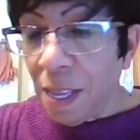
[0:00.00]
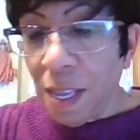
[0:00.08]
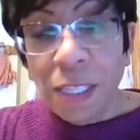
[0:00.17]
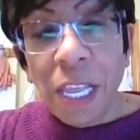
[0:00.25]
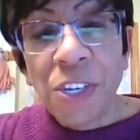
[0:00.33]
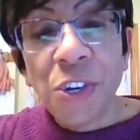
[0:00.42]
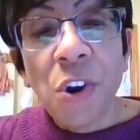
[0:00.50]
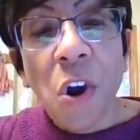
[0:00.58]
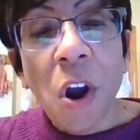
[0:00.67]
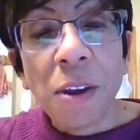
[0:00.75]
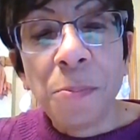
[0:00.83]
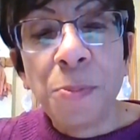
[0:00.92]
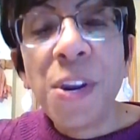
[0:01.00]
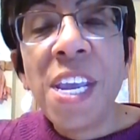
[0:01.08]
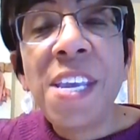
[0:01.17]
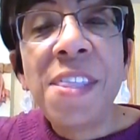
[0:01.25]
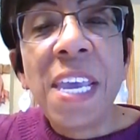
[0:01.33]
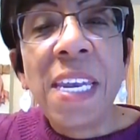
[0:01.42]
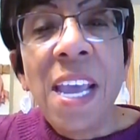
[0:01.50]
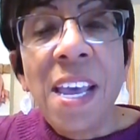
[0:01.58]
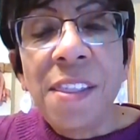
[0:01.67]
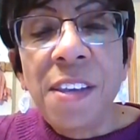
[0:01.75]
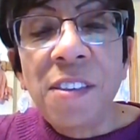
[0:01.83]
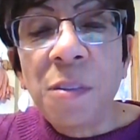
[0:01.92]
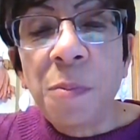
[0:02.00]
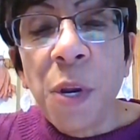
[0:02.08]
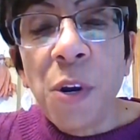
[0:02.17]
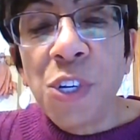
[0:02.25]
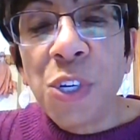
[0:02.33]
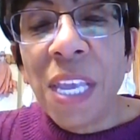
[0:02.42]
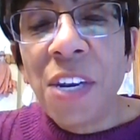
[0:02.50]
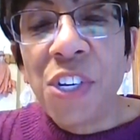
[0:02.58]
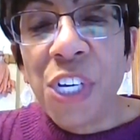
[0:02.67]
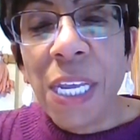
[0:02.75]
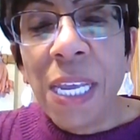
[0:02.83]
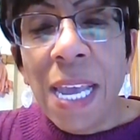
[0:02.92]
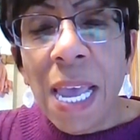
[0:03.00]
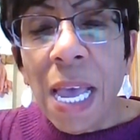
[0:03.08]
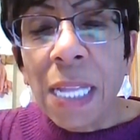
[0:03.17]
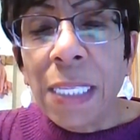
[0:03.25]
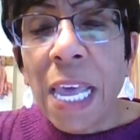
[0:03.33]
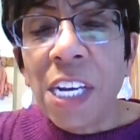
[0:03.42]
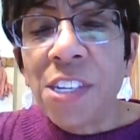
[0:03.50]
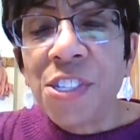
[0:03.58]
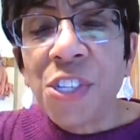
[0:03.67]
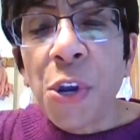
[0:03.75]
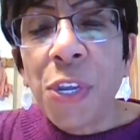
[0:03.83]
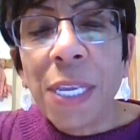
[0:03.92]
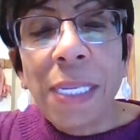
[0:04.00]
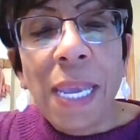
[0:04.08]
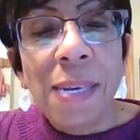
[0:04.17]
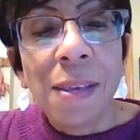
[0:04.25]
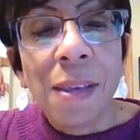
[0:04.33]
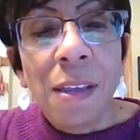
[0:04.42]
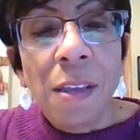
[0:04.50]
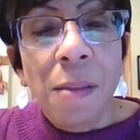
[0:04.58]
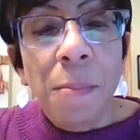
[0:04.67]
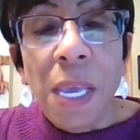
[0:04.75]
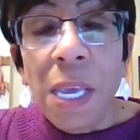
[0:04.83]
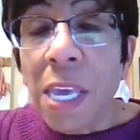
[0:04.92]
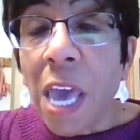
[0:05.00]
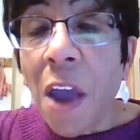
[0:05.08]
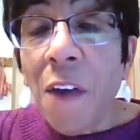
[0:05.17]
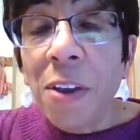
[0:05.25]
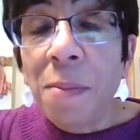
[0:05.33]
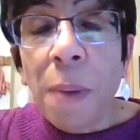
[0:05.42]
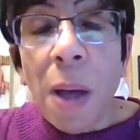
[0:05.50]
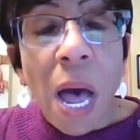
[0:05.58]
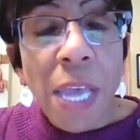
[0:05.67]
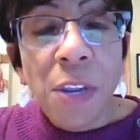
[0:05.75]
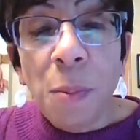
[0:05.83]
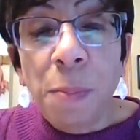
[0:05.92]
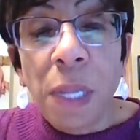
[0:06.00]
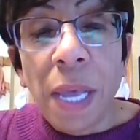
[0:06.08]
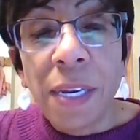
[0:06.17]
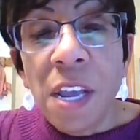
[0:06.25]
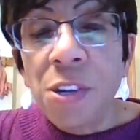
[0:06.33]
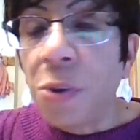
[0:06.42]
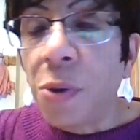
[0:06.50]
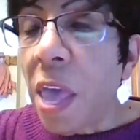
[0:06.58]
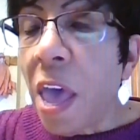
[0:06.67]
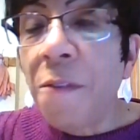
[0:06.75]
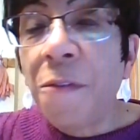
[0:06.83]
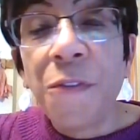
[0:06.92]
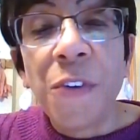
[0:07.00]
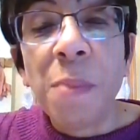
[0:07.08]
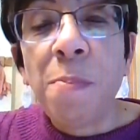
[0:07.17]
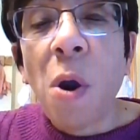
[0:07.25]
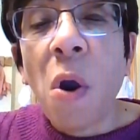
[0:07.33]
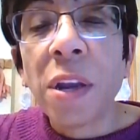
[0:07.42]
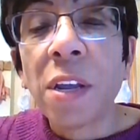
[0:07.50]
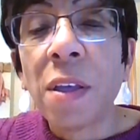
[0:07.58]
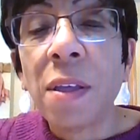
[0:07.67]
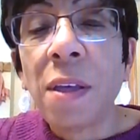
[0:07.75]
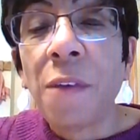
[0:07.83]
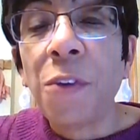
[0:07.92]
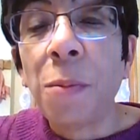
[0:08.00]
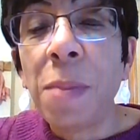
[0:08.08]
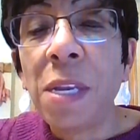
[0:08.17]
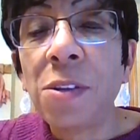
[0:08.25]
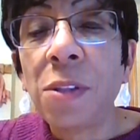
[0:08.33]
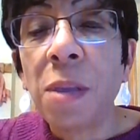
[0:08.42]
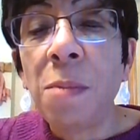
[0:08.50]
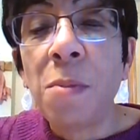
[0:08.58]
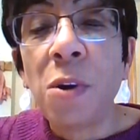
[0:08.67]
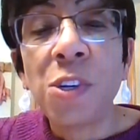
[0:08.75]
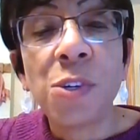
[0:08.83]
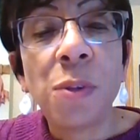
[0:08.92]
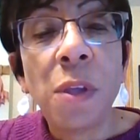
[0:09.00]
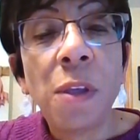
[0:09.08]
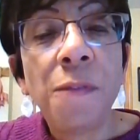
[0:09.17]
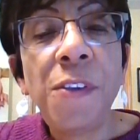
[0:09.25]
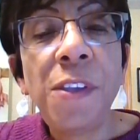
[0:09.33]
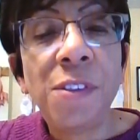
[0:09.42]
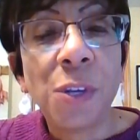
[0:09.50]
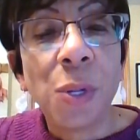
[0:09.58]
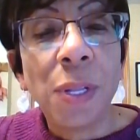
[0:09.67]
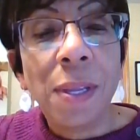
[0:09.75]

Let your heart breathe in this spiritual energy. Let it circulate, being carried by your blood to every part of your mental, emotional, physical,